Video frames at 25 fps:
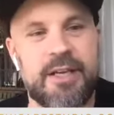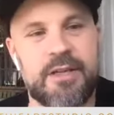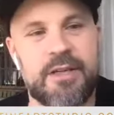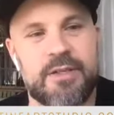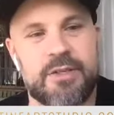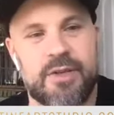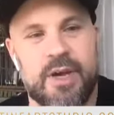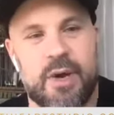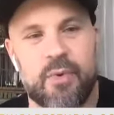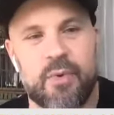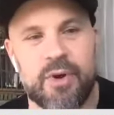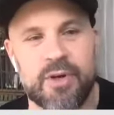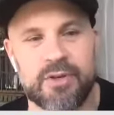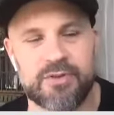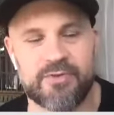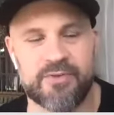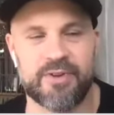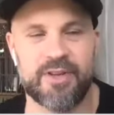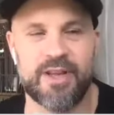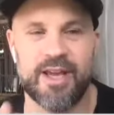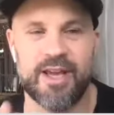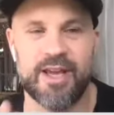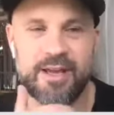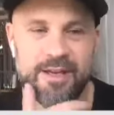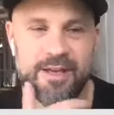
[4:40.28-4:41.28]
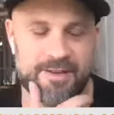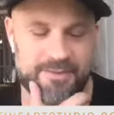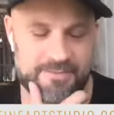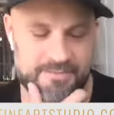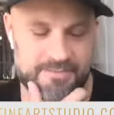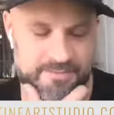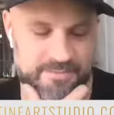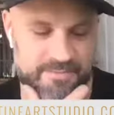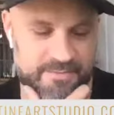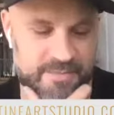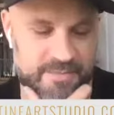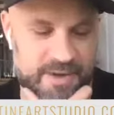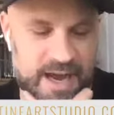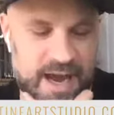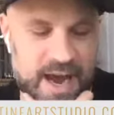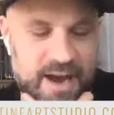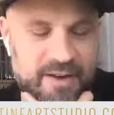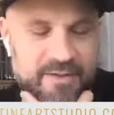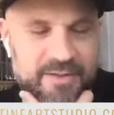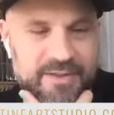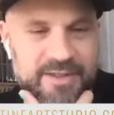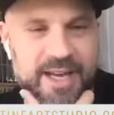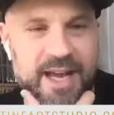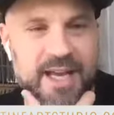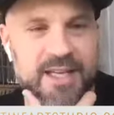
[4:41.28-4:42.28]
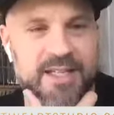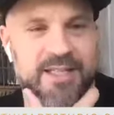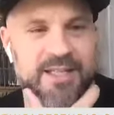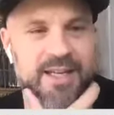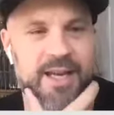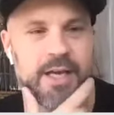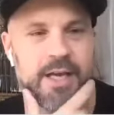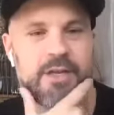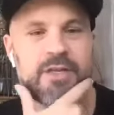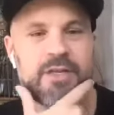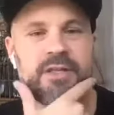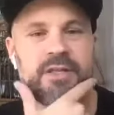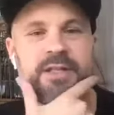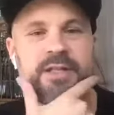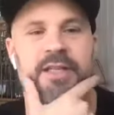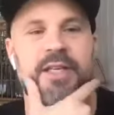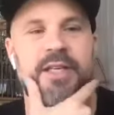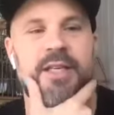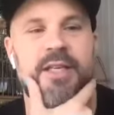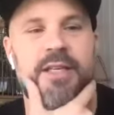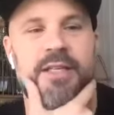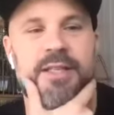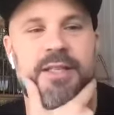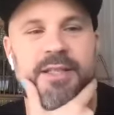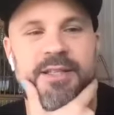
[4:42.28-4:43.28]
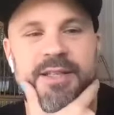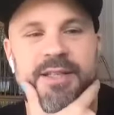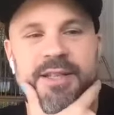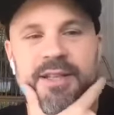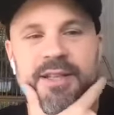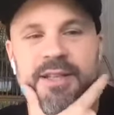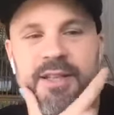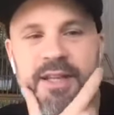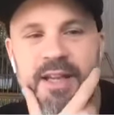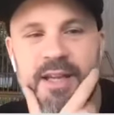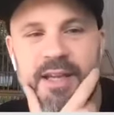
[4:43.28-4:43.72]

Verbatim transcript: so i worked for like advertising agencies and